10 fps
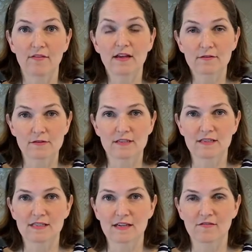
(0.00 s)
lentils
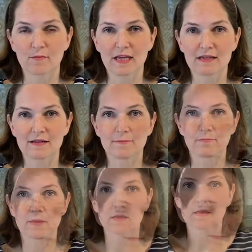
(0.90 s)
instead of meat.
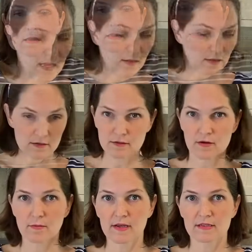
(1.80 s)
Now, lentils are
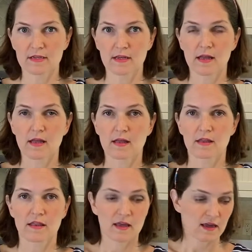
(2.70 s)
amazing.
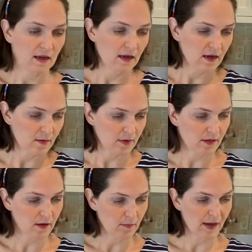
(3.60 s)
They come in
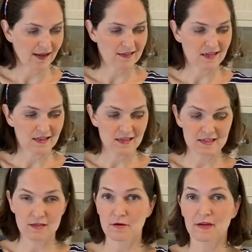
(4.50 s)
little packets like
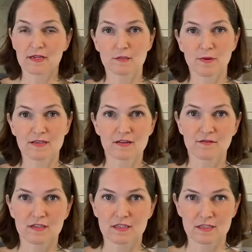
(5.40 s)
this. They're inexpensive.
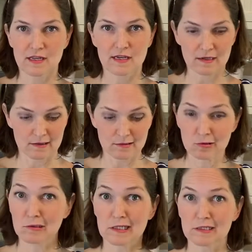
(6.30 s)
It's like
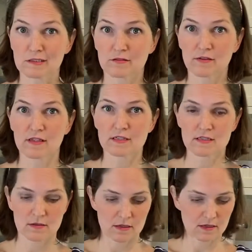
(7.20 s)
$2 for
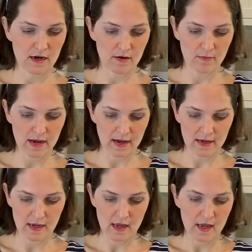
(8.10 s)
this entire
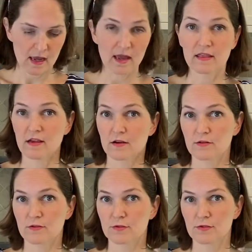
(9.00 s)
bag, and they're a
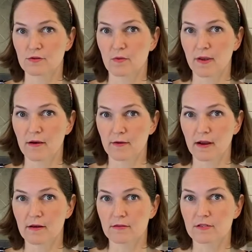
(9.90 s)
nutritional
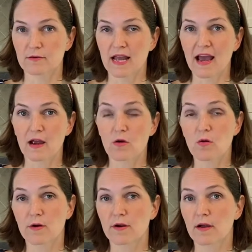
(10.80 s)
powerhouse. So in a
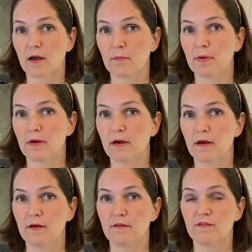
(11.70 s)
quarter cup
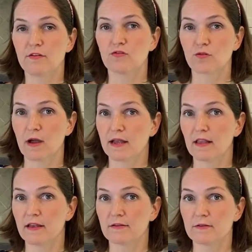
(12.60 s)
of dried
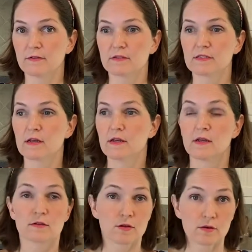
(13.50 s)
lentils,
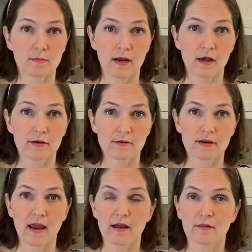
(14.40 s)
it's only about 100
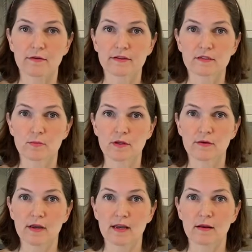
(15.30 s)
calories, but you
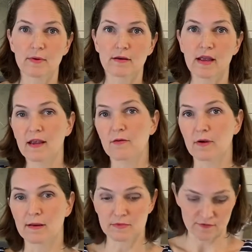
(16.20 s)
get about 8
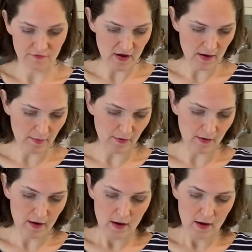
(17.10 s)
grams of fiber,